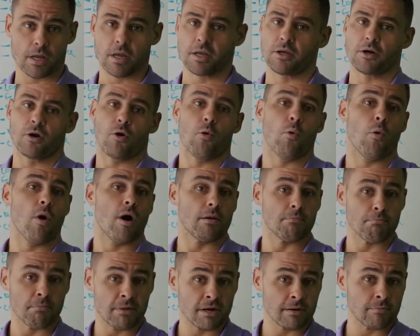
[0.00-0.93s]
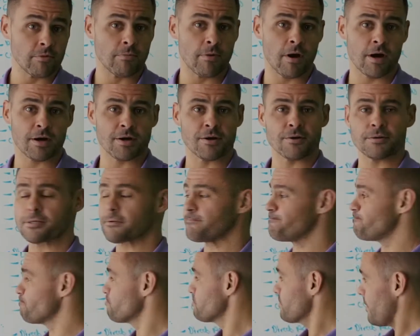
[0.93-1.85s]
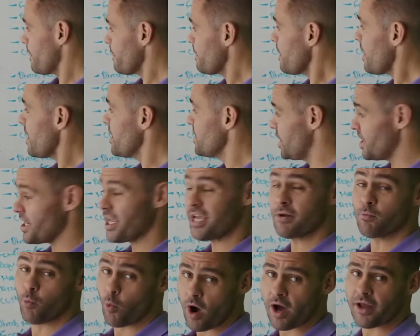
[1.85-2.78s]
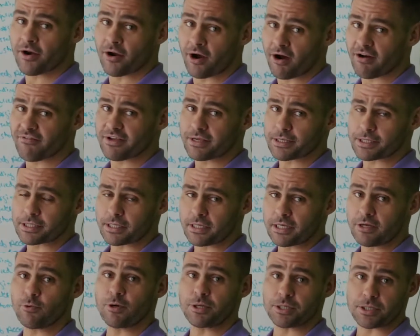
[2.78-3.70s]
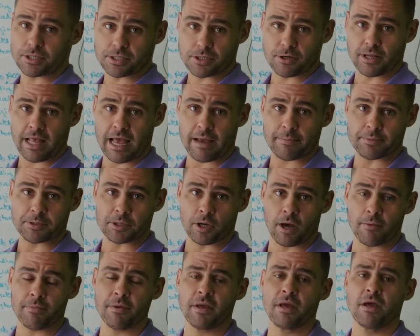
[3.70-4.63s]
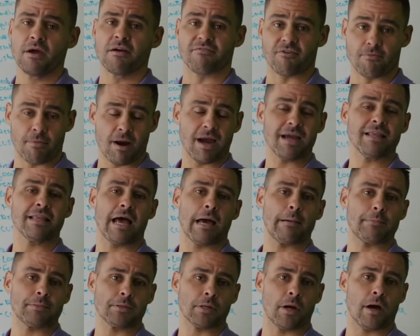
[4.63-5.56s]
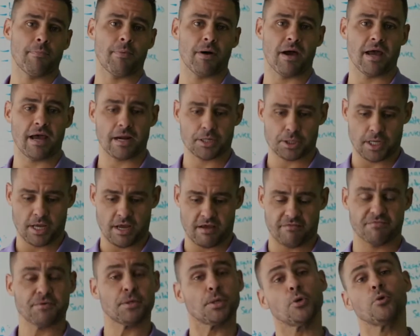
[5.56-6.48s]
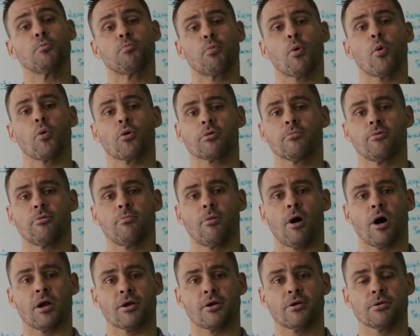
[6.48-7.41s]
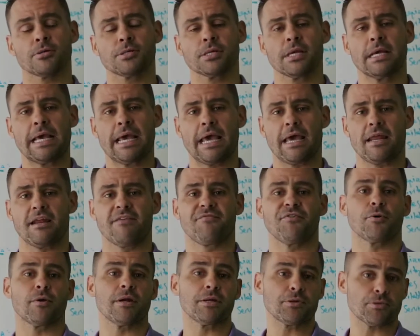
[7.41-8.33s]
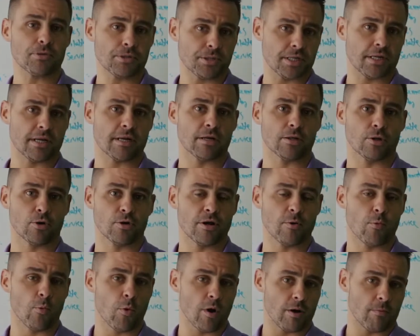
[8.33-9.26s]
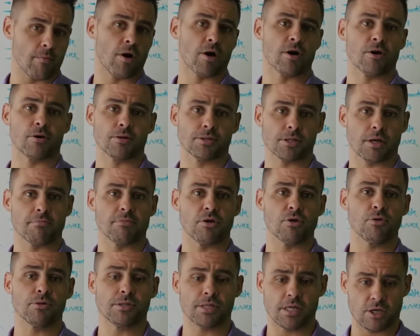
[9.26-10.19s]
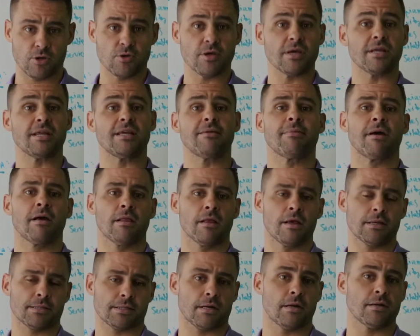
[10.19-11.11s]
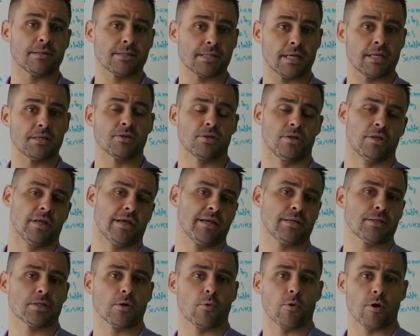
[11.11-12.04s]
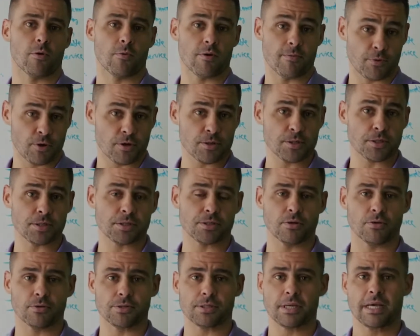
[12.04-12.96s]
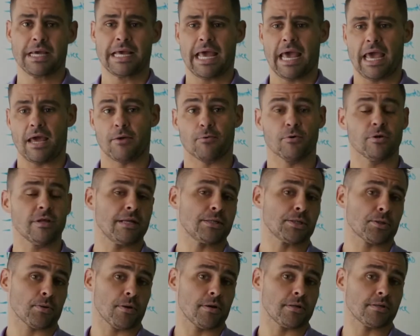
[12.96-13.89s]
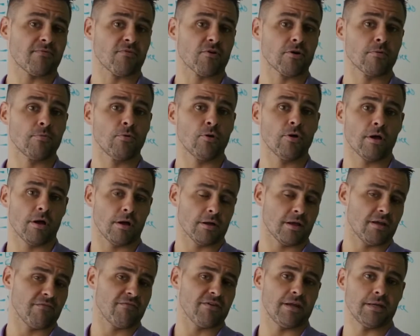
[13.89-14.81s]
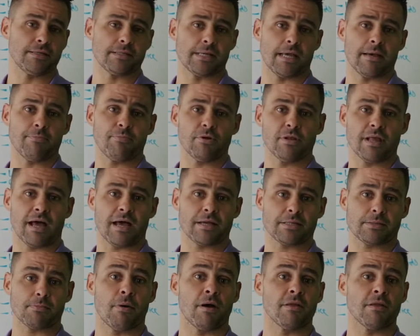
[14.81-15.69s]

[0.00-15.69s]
want minimal monitors. You need one, obviously, which is your laptop. For my laptop, I actually have 2 portable monitors. And if you're interested in learning what monitors I'm using, you can email us and I'll send you the links to where we purchase those. And really, it's transferable. I'll give you an example. Last